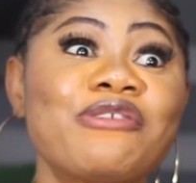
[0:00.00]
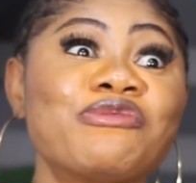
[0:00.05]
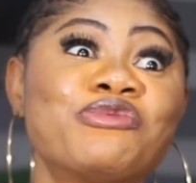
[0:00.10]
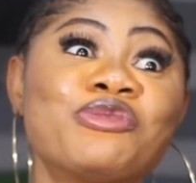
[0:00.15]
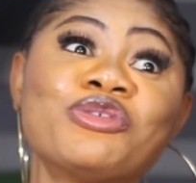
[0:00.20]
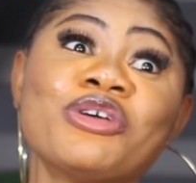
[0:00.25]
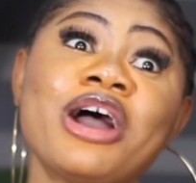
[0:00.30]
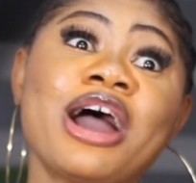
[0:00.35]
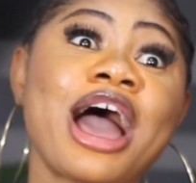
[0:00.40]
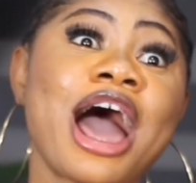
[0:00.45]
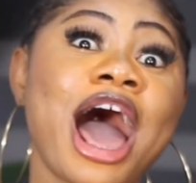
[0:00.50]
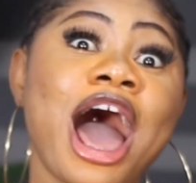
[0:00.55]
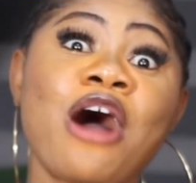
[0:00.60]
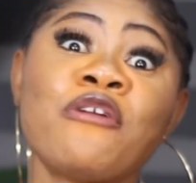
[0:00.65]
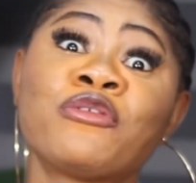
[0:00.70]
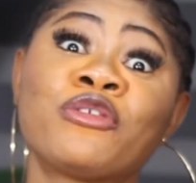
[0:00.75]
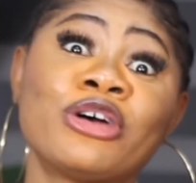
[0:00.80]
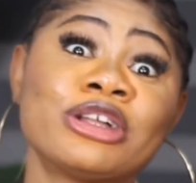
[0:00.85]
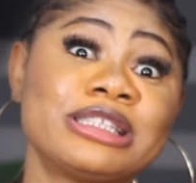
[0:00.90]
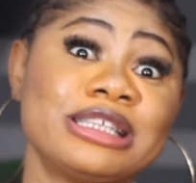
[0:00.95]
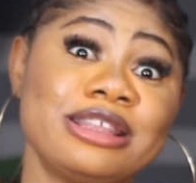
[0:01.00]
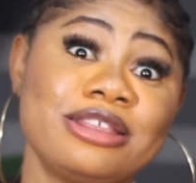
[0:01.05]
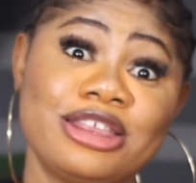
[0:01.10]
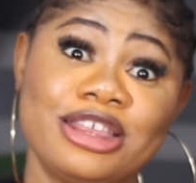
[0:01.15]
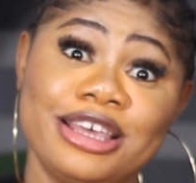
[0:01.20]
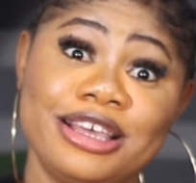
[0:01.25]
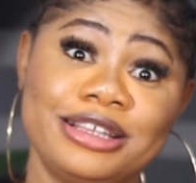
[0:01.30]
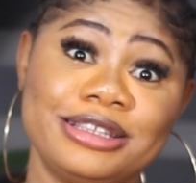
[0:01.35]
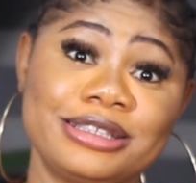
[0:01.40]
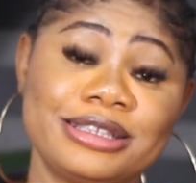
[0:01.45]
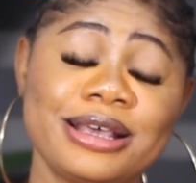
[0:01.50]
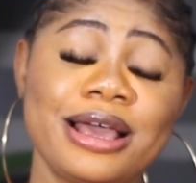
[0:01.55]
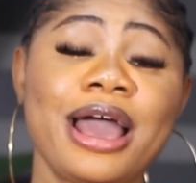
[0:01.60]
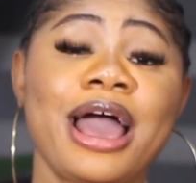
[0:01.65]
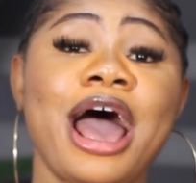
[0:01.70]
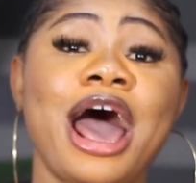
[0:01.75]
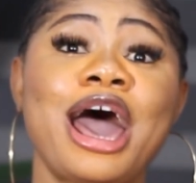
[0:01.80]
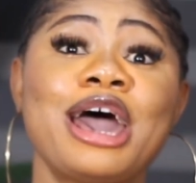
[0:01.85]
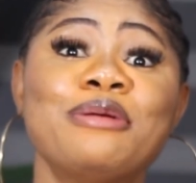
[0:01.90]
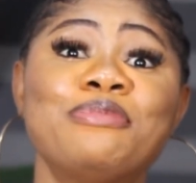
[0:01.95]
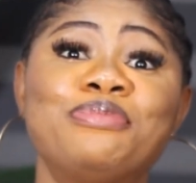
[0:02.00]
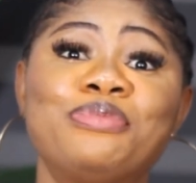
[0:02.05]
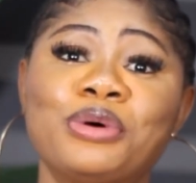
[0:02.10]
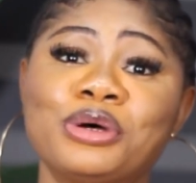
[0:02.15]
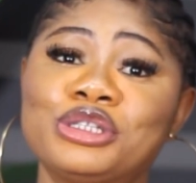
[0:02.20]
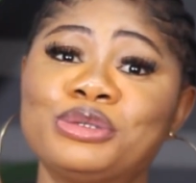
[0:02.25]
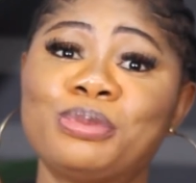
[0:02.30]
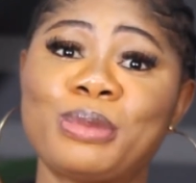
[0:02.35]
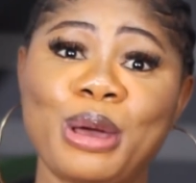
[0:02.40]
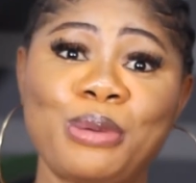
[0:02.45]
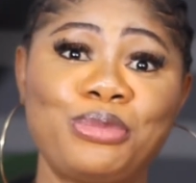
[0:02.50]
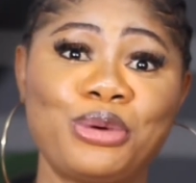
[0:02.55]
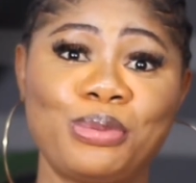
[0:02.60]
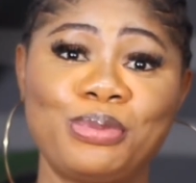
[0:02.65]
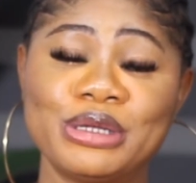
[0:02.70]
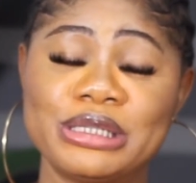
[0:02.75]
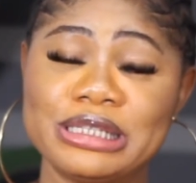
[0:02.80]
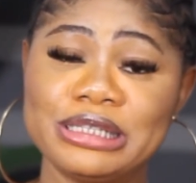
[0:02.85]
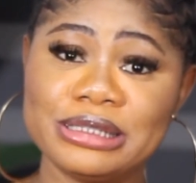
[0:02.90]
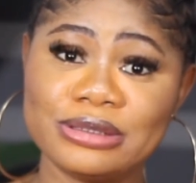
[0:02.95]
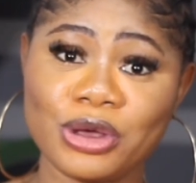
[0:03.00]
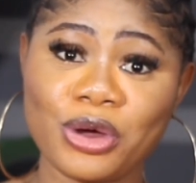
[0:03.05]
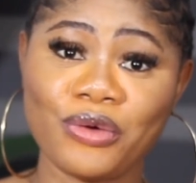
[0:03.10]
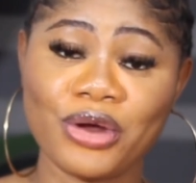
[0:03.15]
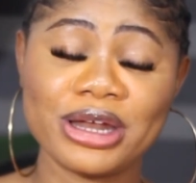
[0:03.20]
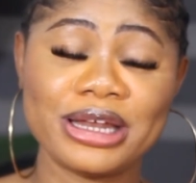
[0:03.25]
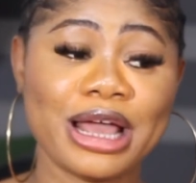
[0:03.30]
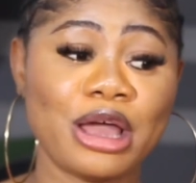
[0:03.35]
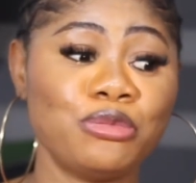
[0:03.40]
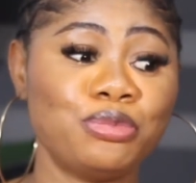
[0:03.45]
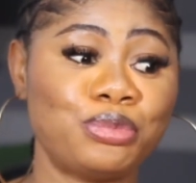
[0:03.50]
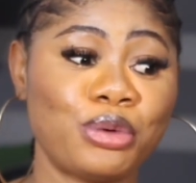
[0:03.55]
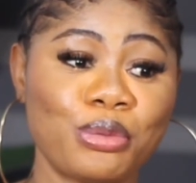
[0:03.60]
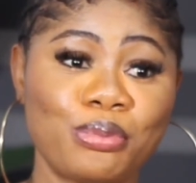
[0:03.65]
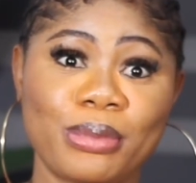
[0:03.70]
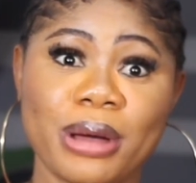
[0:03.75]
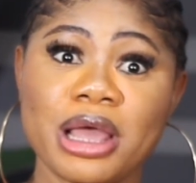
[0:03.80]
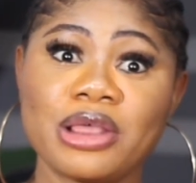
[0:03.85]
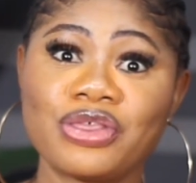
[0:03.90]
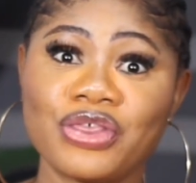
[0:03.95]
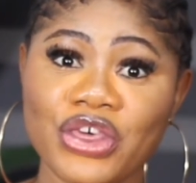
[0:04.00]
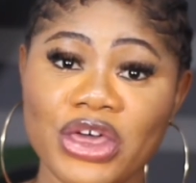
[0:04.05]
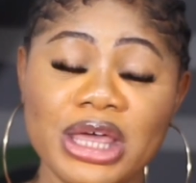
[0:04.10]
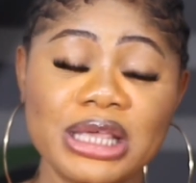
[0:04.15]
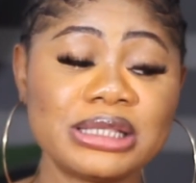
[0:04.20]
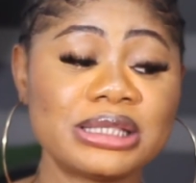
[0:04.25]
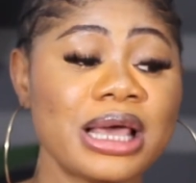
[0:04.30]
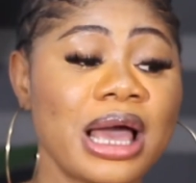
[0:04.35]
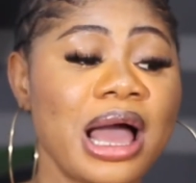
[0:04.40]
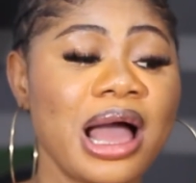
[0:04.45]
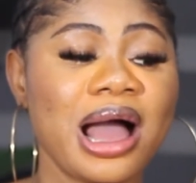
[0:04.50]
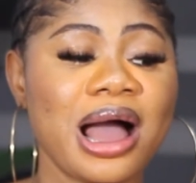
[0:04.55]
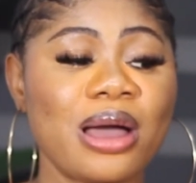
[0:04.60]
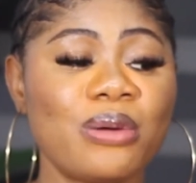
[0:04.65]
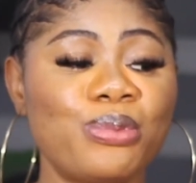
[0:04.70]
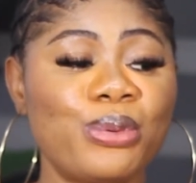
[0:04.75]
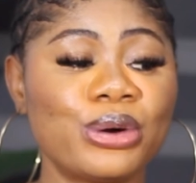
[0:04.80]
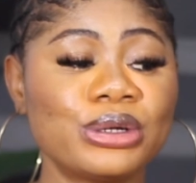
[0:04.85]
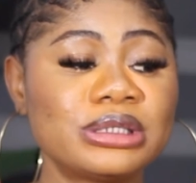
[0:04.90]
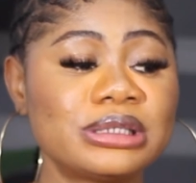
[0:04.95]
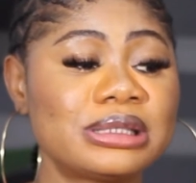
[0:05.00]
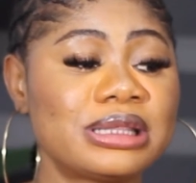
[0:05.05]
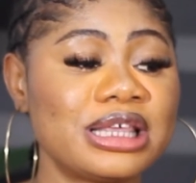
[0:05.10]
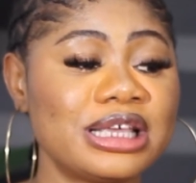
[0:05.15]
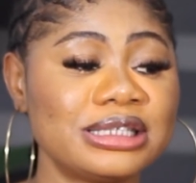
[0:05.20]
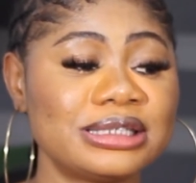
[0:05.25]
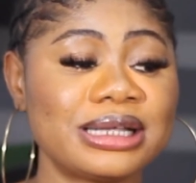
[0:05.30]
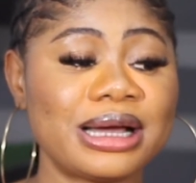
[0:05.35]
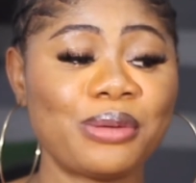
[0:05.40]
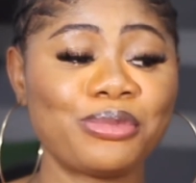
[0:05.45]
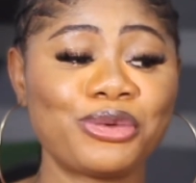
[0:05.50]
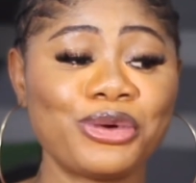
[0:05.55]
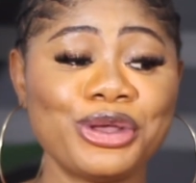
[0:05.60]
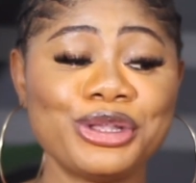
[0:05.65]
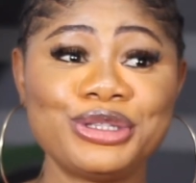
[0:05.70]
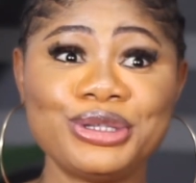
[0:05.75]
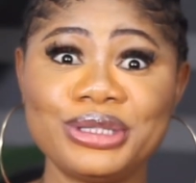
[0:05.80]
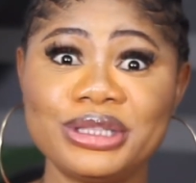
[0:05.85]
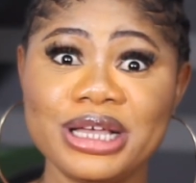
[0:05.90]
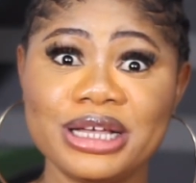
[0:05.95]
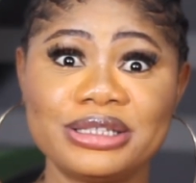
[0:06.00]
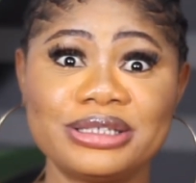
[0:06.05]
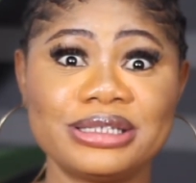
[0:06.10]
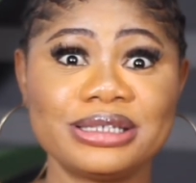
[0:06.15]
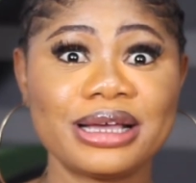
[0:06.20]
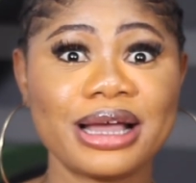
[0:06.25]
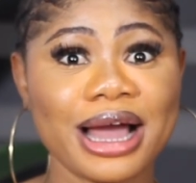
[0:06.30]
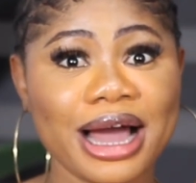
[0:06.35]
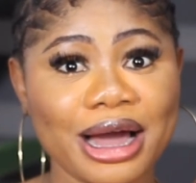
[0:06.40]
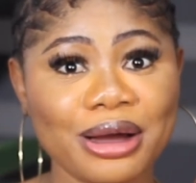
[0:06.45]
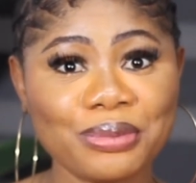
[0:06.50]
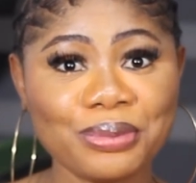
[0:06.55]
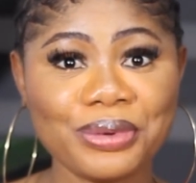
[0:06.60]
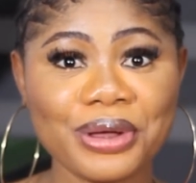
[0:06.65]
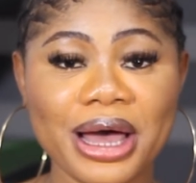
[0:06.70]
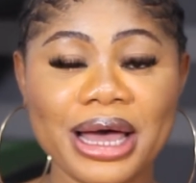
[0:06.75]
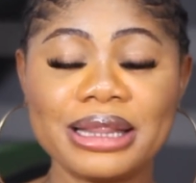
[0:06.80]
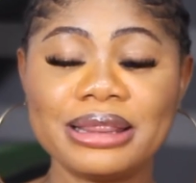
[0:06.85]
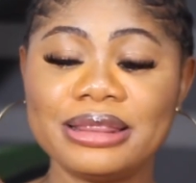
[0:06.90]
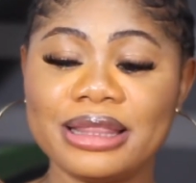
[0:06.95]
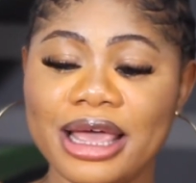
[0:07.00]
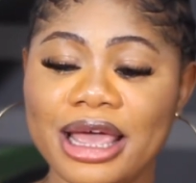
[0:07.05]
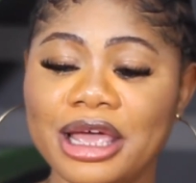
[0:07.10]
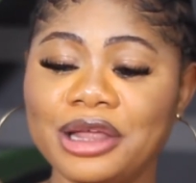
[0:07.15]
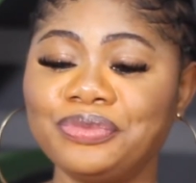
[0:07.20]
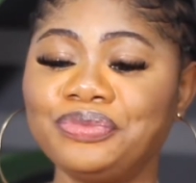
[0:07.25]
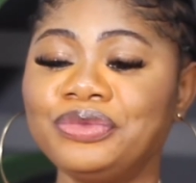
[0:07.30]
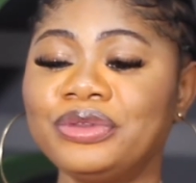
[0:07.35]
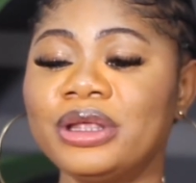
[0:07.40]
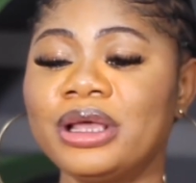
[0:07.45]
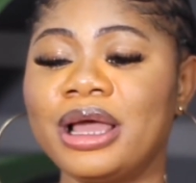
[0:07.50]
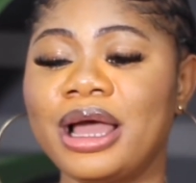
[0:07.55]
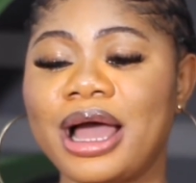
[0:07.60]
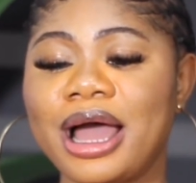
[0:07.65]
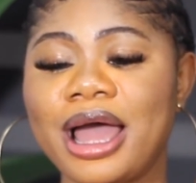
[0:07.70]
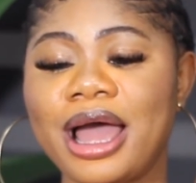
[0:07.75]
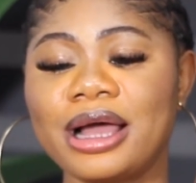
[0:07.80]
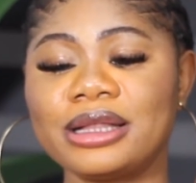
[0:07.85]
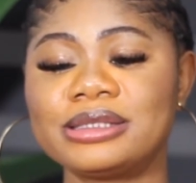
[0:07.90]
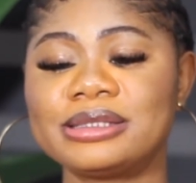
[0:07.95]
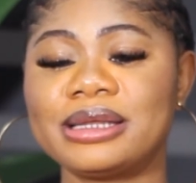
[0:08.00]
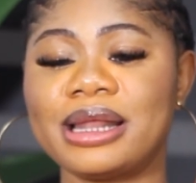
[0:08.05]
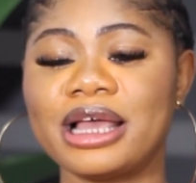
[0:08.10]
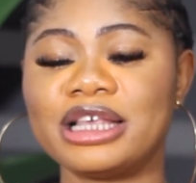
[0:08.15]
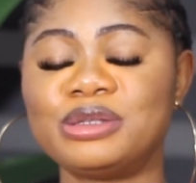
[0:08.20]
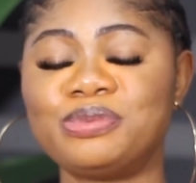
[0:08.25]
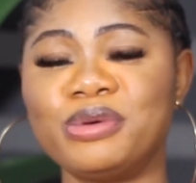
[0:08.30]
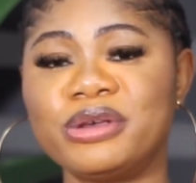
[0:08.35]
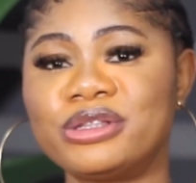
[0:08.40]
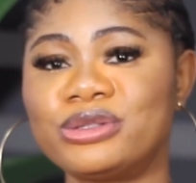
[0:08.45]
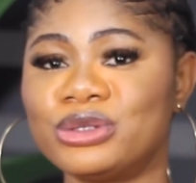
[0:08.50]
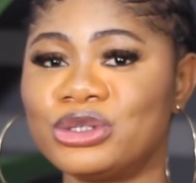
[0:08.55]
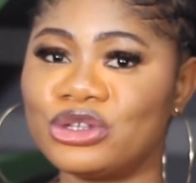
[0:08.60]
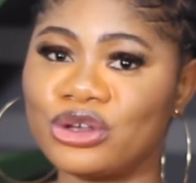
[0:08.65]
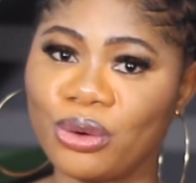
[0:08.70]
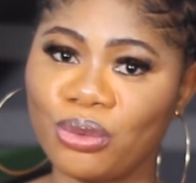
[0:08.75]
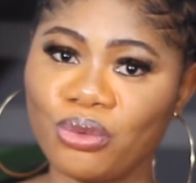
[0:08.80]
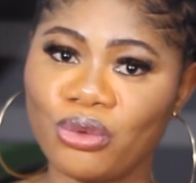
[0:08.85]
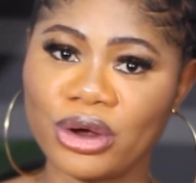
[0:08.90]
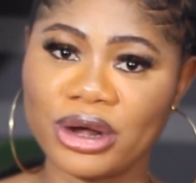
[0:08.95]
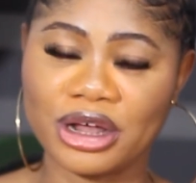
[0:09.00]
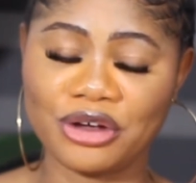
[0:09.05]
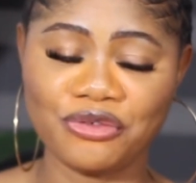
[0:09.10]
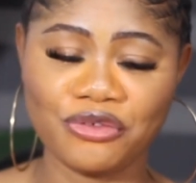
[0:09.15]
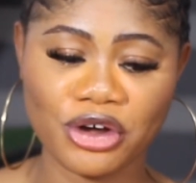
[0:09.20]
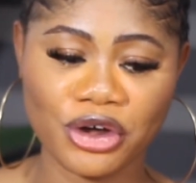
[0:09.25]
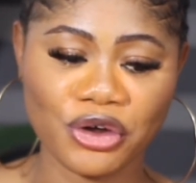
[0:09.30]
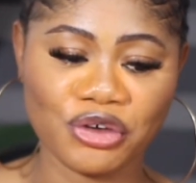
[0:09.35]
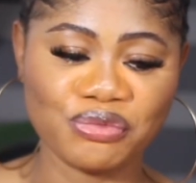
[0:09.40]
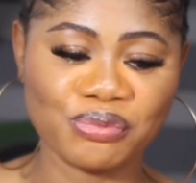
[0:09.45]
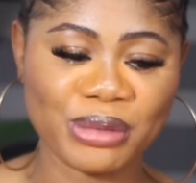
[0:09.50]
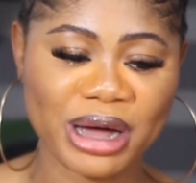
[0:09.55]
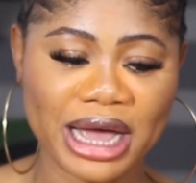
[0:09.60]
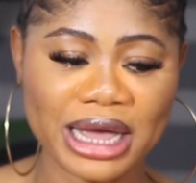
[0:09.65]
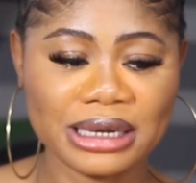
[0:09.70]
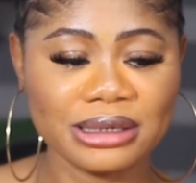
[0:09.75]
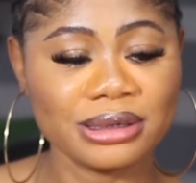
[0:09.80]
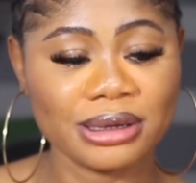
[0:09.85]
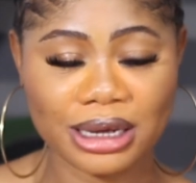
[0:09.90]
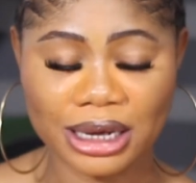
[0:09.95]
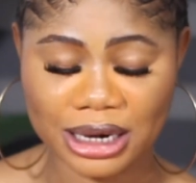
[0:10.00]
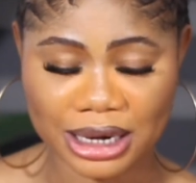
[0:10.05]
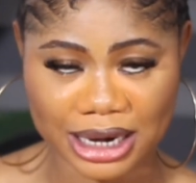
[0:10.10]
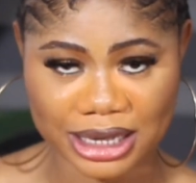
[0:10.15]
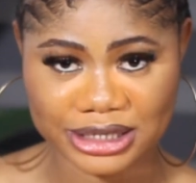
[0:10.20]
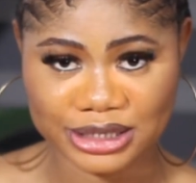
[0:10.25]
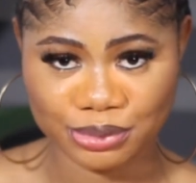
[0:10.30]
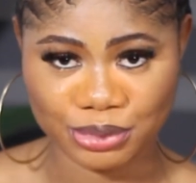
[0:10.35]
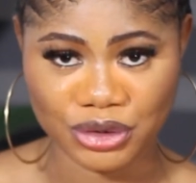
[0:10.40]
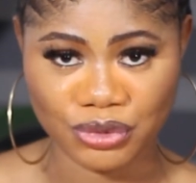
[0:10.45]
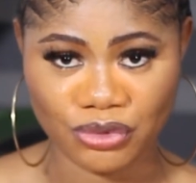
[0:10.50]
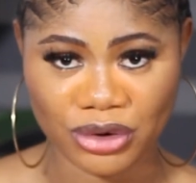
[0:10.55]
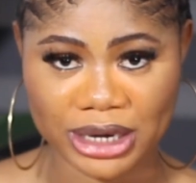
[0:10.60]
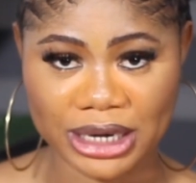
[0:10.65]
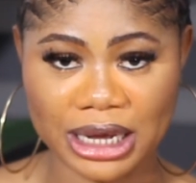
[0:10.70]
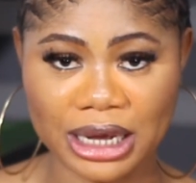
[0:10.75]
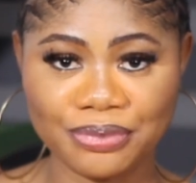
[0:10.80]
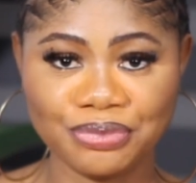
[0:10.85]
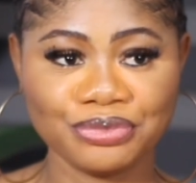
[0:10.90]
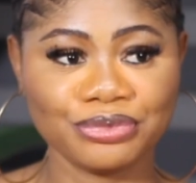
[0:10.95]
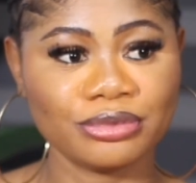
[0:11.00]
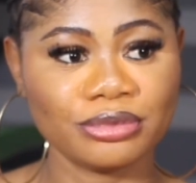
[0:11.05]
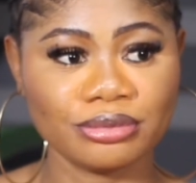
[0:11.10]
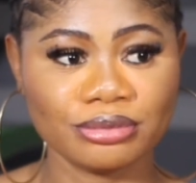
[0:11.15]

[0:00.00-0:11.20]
I've gotten things. I bought my properties already. I bought my things. I bought things that I'm going to take to the camp. And then I had to like speak to someone, a friend of mine, a classmate rather,